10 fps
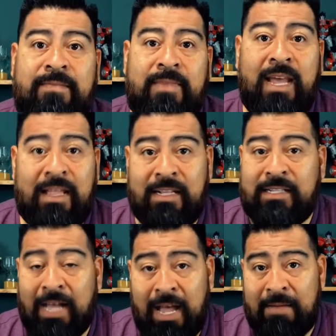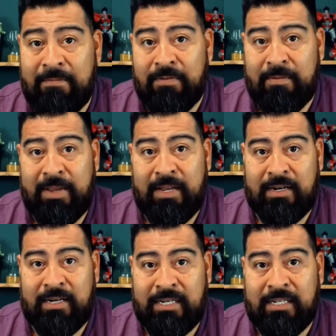and the time for being in
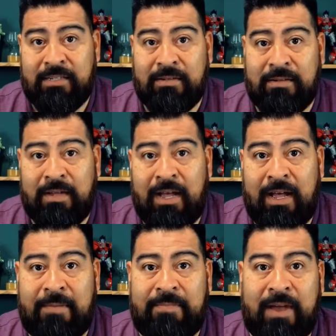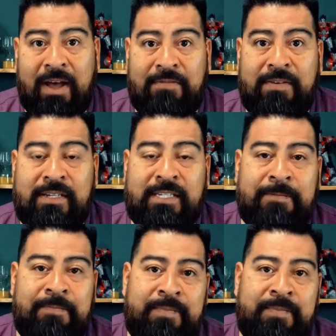a dental office,